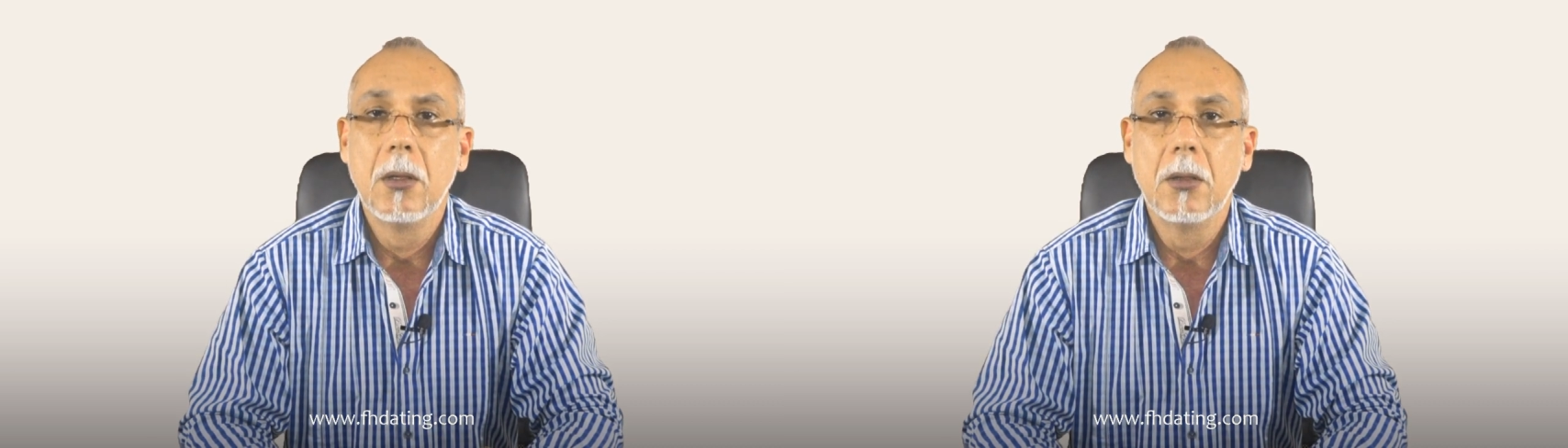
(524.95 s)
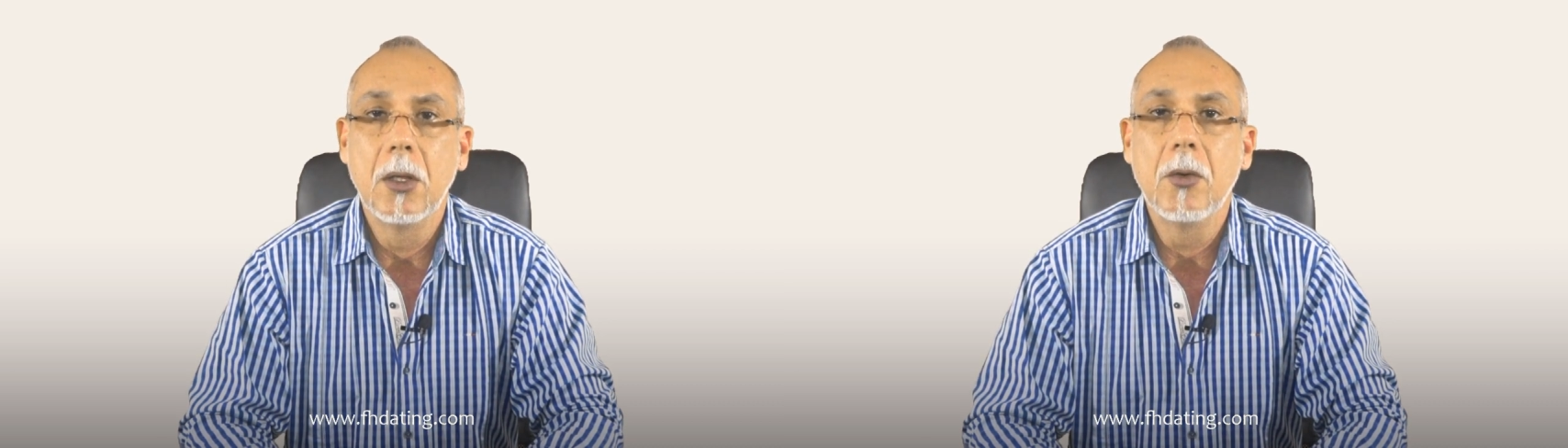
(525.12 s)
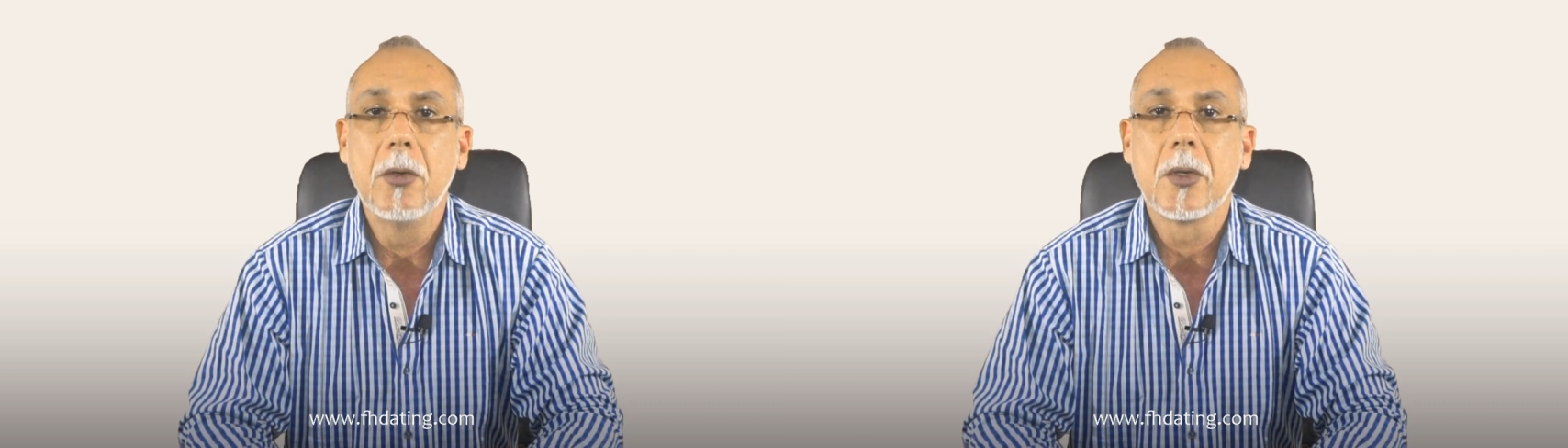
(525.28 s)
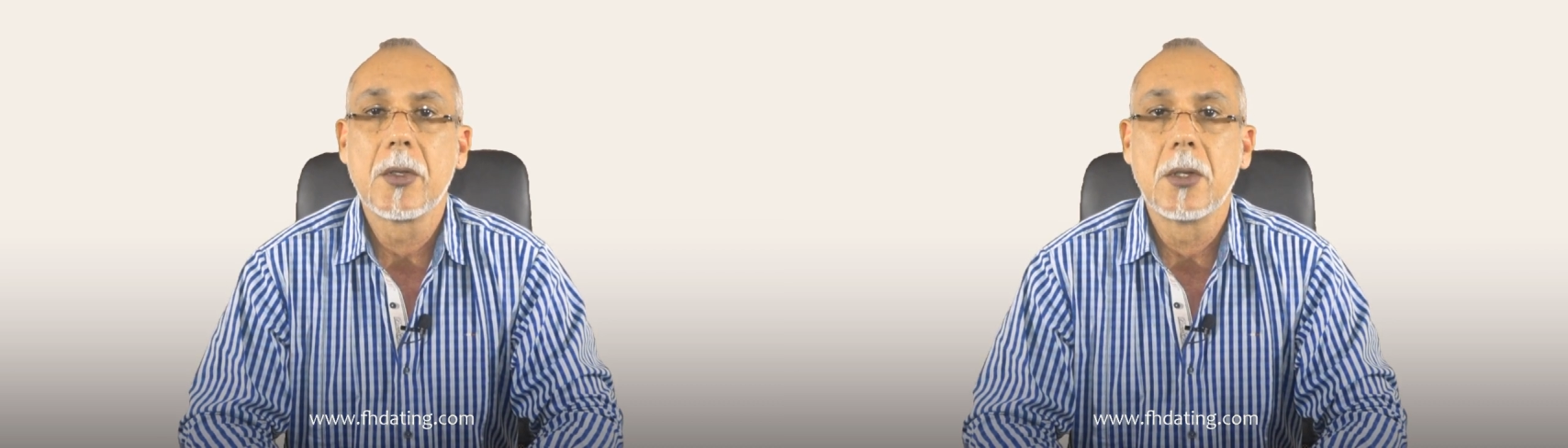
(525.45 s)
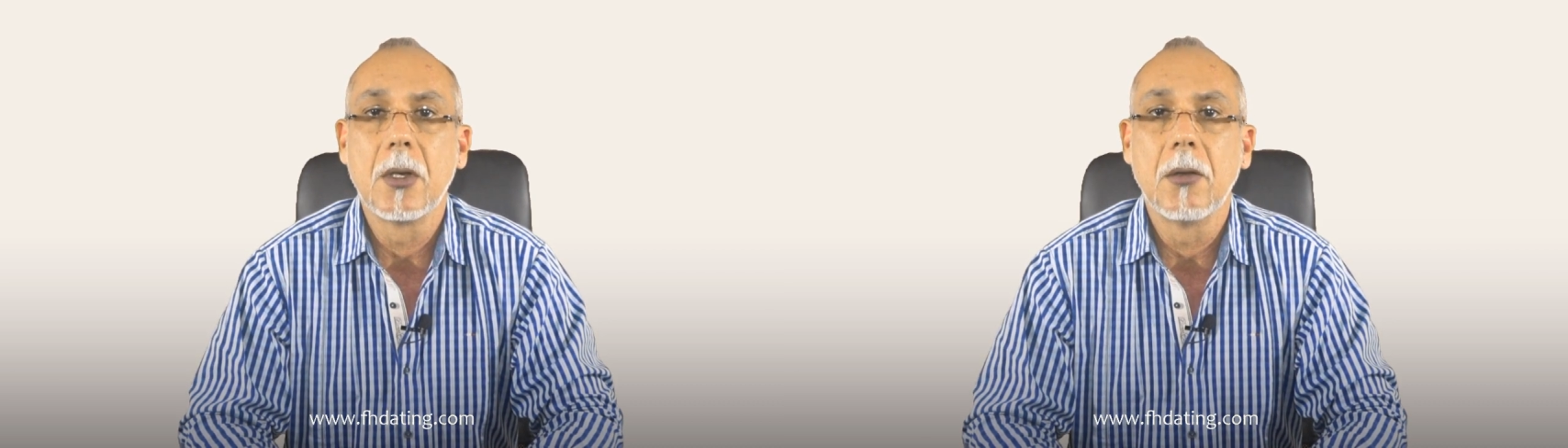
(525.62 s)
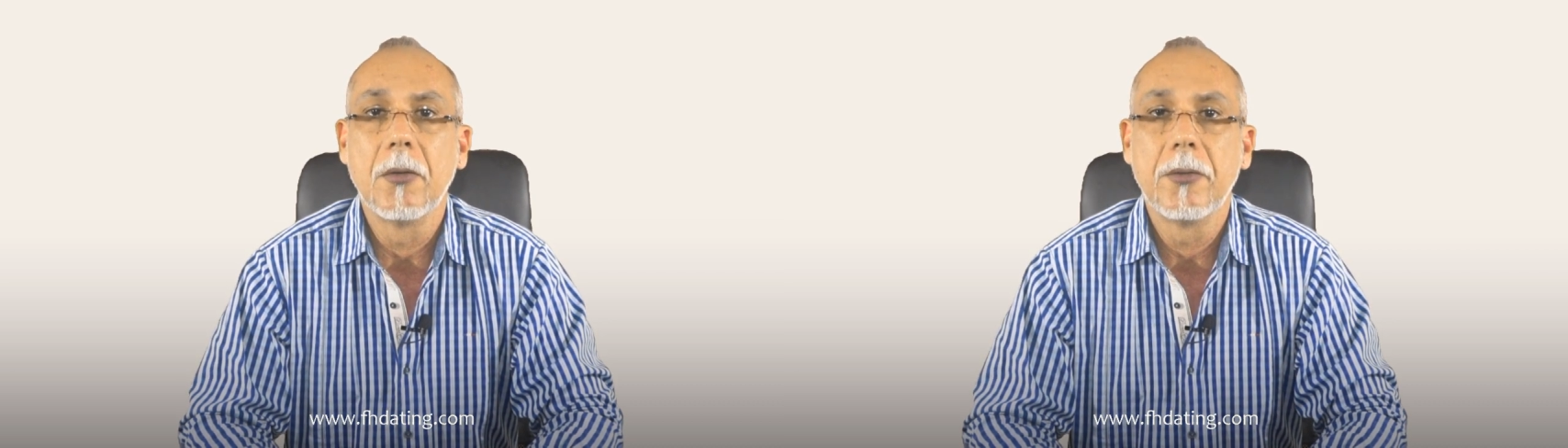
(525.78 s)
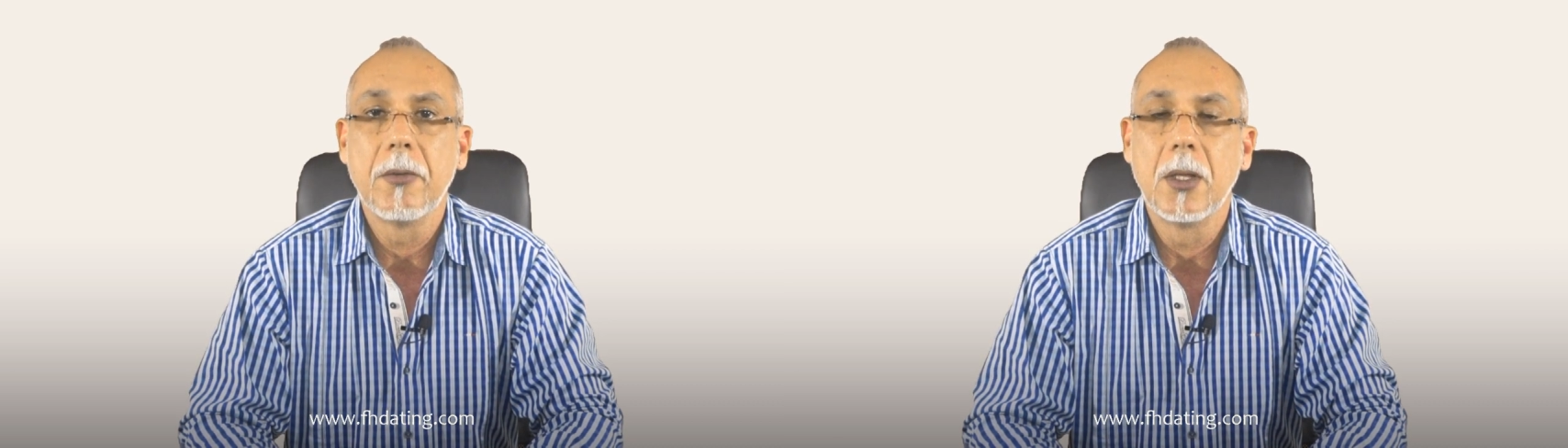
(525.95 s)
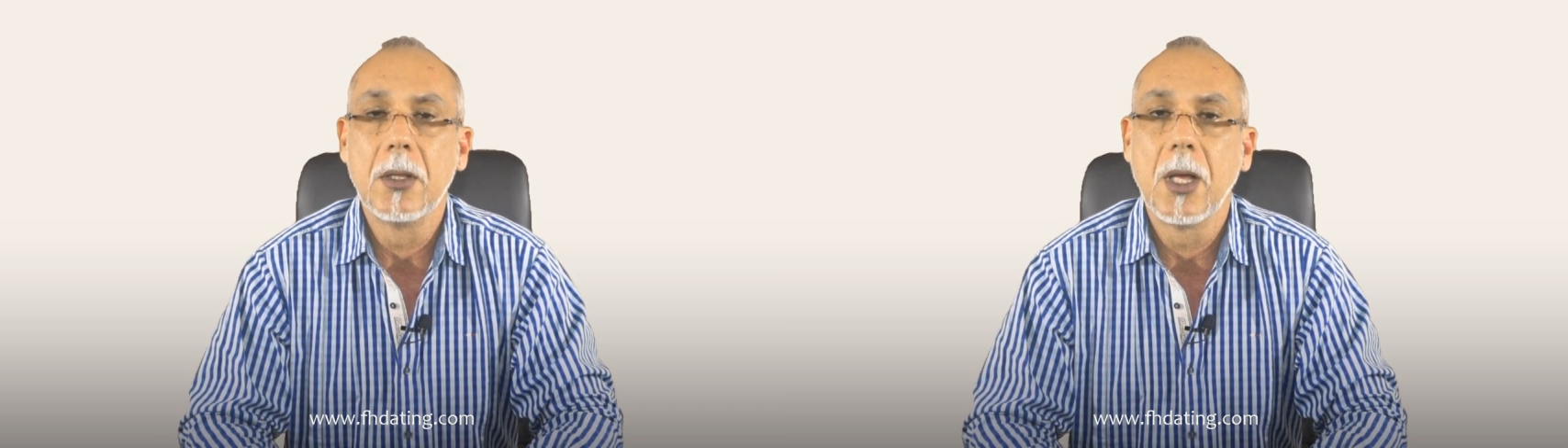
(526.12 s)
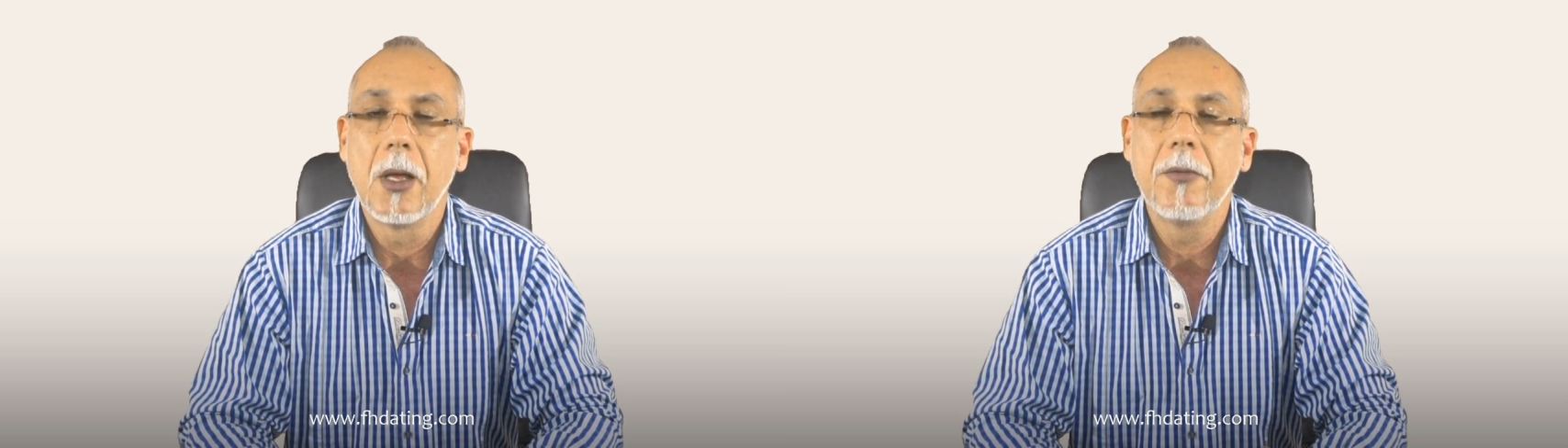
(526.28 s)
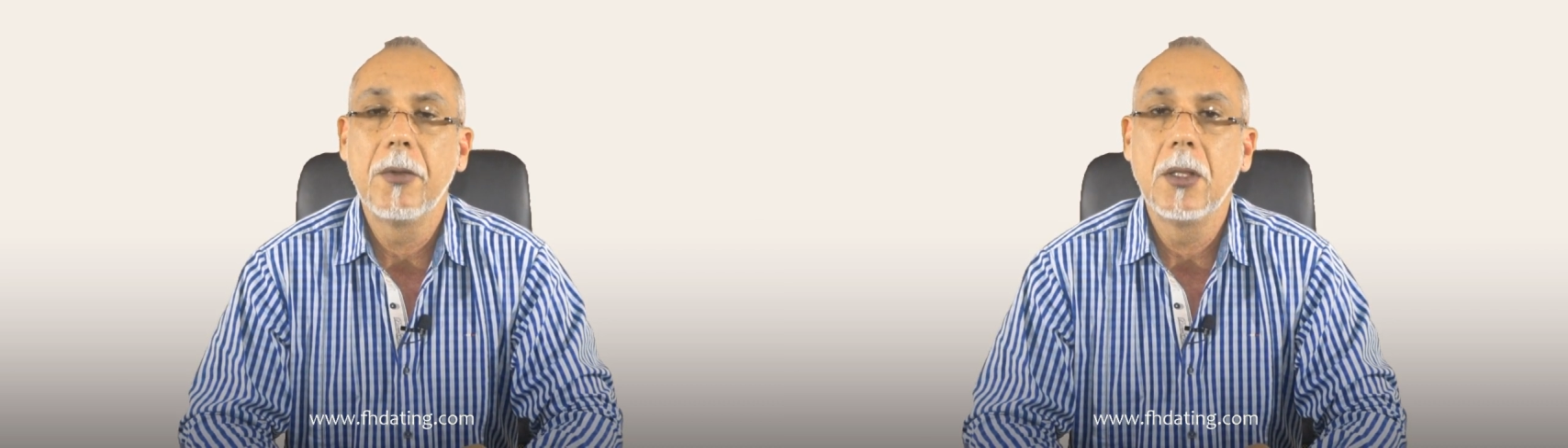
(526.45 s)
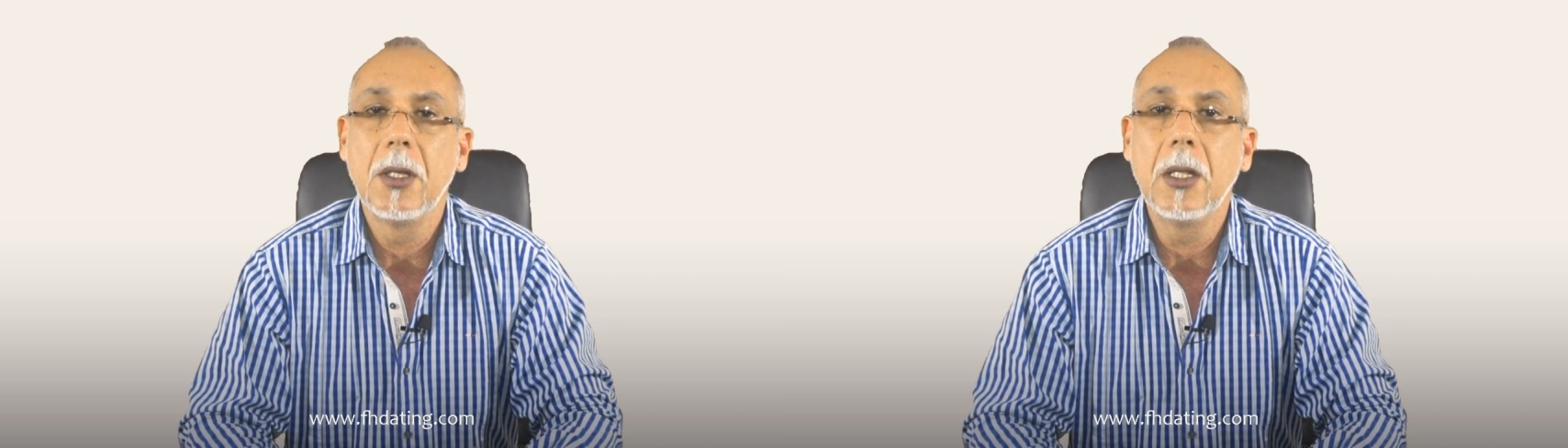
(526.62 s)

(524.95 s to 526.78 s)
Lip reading: know yourself and have it